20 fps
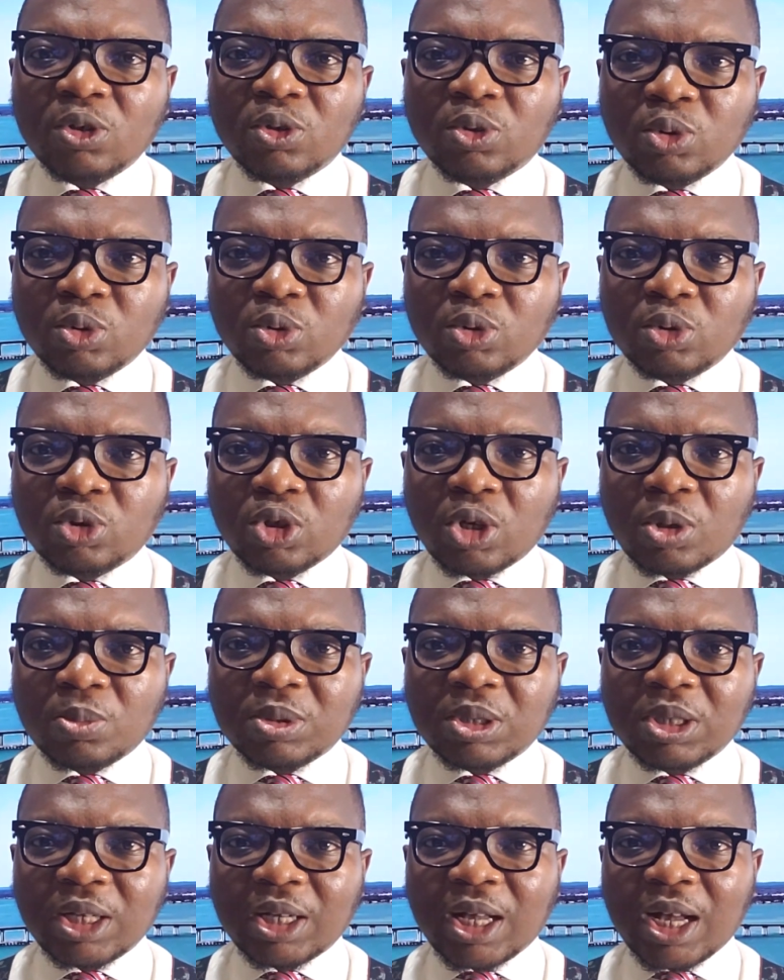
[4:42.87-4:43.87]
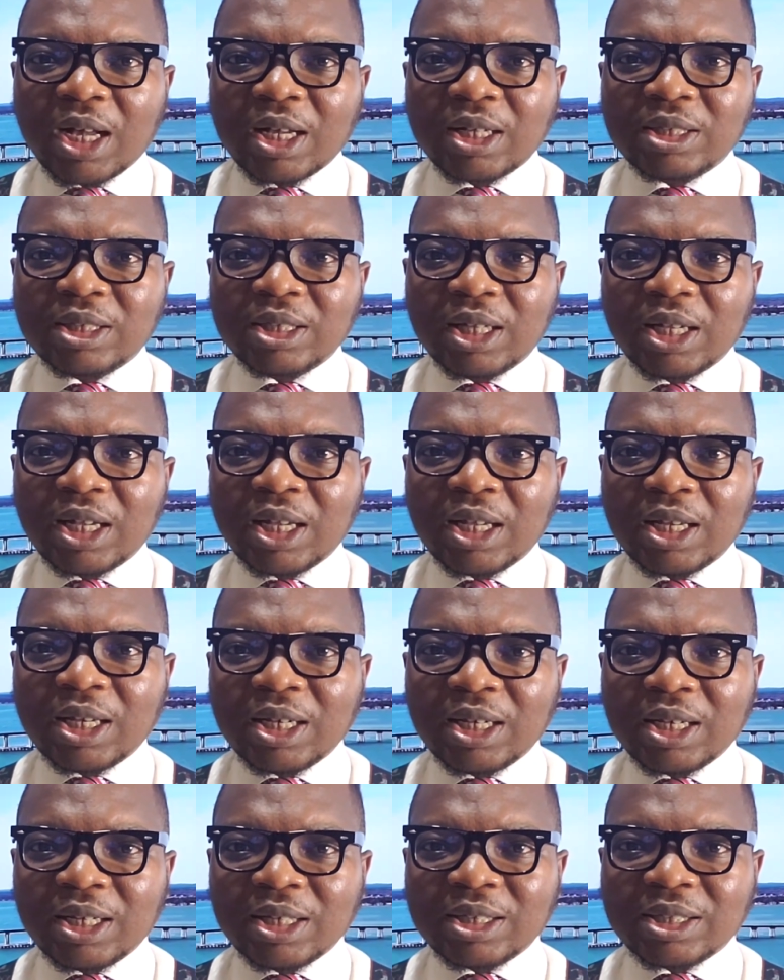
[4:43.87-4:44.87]
to job seekers
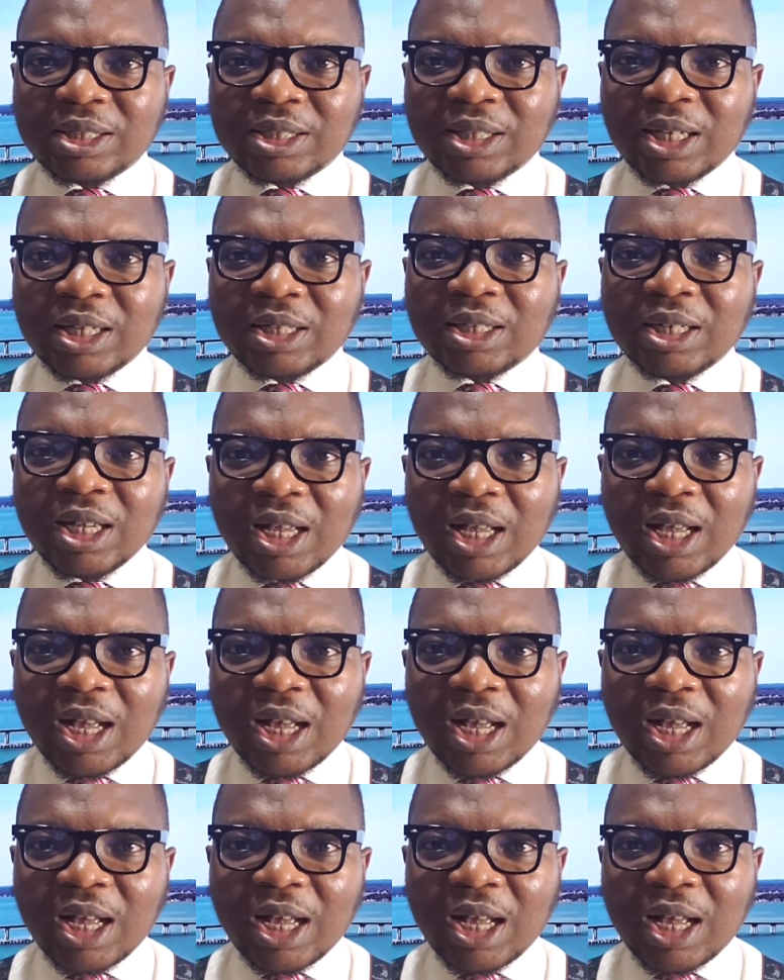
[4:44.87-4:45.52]
in the state,